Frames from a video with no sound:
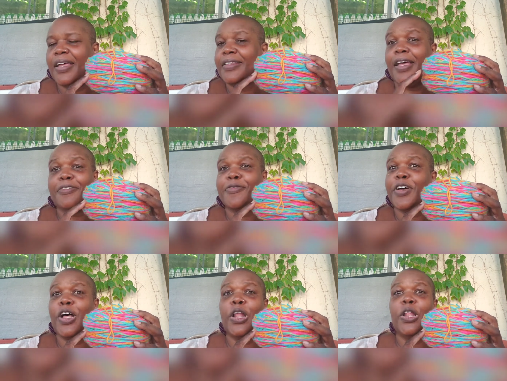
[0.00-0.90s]
Not
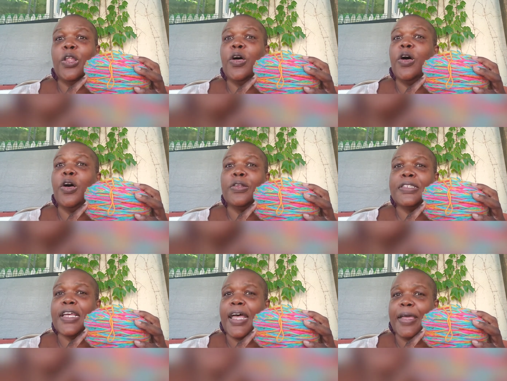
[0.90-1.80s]
for a long
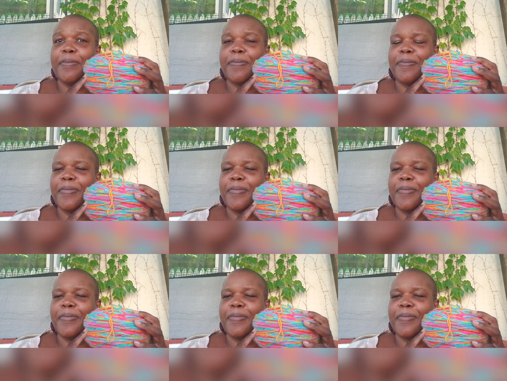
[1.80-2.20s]
time.